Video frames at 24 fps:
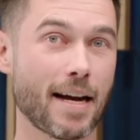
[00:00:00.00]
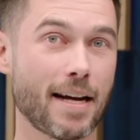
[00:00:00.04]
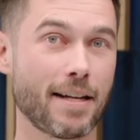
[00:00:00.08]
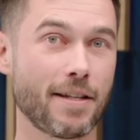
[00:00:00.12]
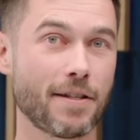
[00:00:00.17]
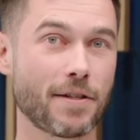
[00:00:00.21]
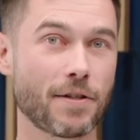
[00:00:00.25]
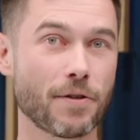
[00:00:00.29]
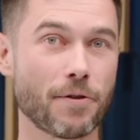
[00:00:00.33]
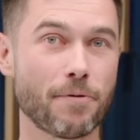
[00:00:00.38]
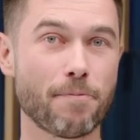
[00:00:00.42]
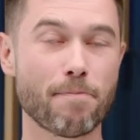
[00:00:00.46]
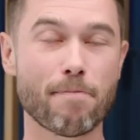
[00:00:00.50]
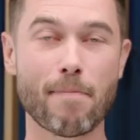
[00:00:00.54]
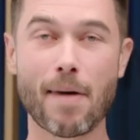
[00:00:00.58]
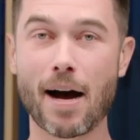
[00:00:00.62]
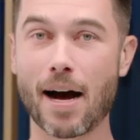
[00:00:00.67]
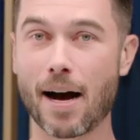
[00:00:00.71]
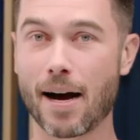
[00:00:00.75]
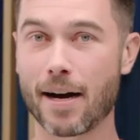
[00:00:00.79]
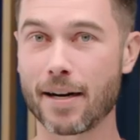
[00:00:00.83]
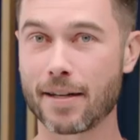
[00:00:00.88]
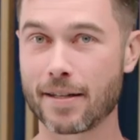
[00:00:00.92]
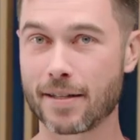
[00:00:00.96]
and zoom
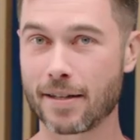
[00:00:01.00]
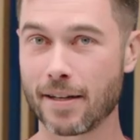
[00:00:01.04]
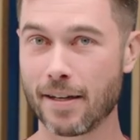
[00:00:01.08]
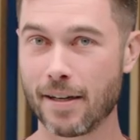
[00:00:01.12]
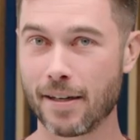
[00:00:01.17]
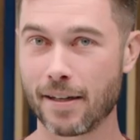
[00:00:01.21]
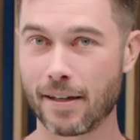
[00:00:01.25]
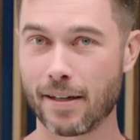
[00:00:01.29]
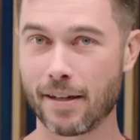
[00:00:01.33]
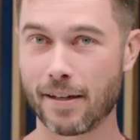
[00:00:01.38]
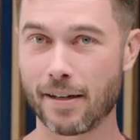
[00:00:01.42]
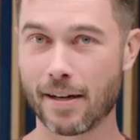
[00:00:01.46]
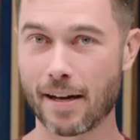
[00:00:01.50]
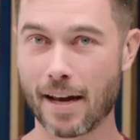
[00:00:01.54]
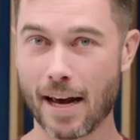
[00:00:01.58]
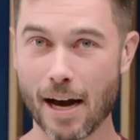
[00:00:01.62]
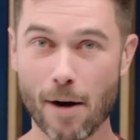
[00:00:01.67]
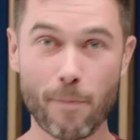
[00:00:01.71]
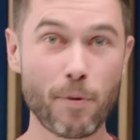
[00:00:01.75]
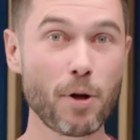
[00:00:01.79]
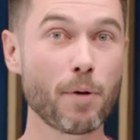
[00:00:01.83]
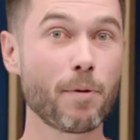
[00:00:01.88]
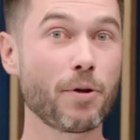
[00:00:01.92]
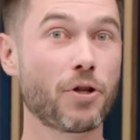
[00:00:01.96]
marks can
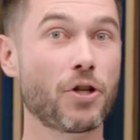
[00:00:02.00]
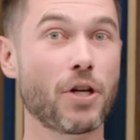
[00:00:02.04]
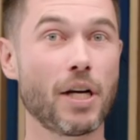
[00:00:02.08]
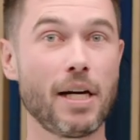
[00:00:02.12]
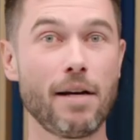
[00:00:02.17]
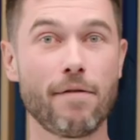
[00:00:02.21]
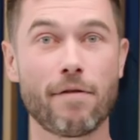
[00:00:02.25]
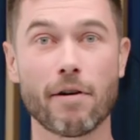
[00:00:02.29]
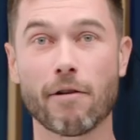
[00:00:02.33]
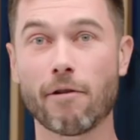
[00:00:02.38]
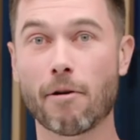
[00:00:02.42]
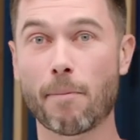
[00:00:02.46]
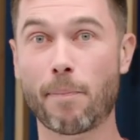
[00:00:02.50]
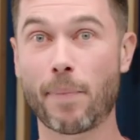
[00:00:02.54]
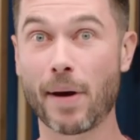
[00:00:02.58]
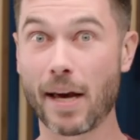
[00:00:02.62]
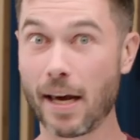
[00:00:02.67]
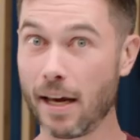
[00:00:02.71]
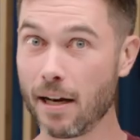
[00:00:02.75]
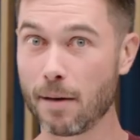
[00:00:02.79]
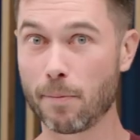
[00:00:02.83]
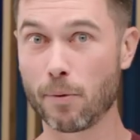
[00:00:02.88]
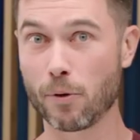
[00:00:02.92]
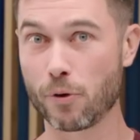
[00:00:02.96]
help you achieve a
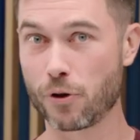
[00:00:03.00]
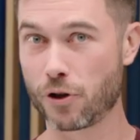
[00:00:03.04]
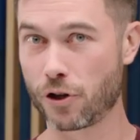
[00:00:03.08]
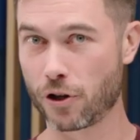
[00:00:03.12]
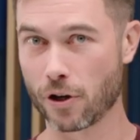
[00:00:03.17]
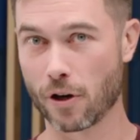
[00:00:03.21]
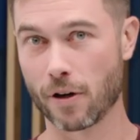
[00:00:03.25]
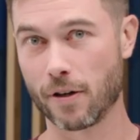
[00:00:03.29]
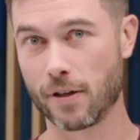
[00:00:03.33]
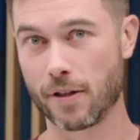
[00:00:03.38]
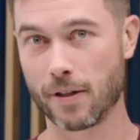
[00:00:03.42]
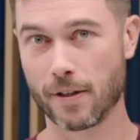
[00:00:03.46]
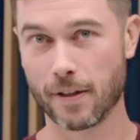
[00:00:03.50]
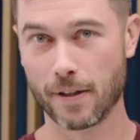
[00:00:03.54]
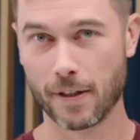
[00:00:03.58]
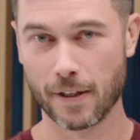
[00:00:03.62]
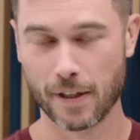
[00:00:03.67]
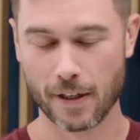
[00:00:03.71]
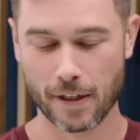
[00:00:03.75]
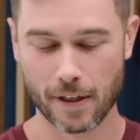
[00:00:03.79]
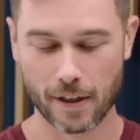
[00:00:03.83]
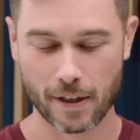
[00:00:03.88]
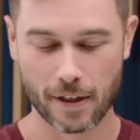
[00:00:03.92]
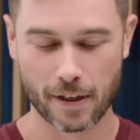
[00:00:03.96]
repeatable shot.
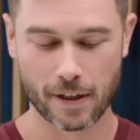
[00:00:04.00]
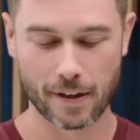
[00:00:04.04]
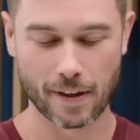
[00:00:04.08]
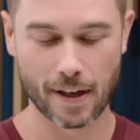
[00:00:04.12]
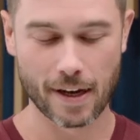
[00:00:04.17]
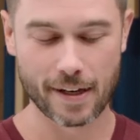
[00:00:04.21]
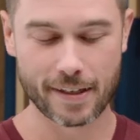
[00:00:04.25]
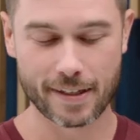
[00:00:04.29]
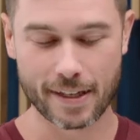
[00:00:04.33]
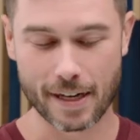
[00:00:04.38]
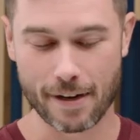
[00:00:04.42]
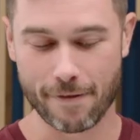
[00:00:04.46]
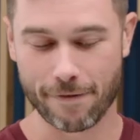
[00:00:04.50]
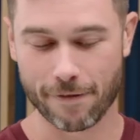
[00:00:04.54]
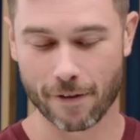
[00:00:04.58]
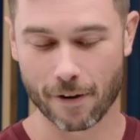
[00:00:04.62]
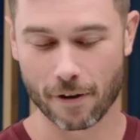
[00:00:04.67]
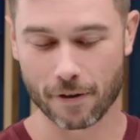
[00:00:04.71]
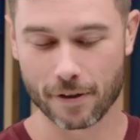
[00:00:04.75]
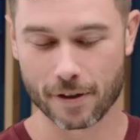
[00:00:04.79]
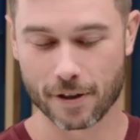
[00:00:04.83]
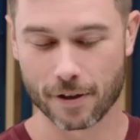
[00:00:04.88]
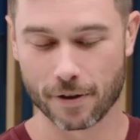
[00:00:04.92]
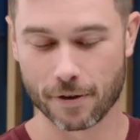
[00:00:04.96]
And they
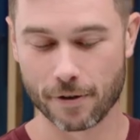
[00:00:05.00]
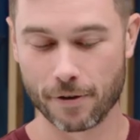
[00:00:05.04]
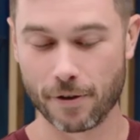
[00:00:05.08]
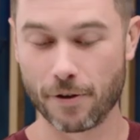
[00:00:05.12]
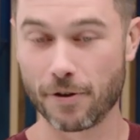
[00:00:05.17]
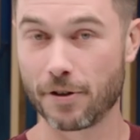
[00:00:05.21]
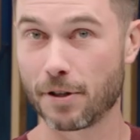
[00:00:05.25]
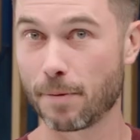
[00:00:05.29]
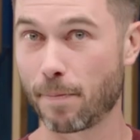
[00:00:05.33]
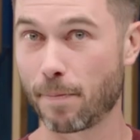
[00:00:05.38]
default to user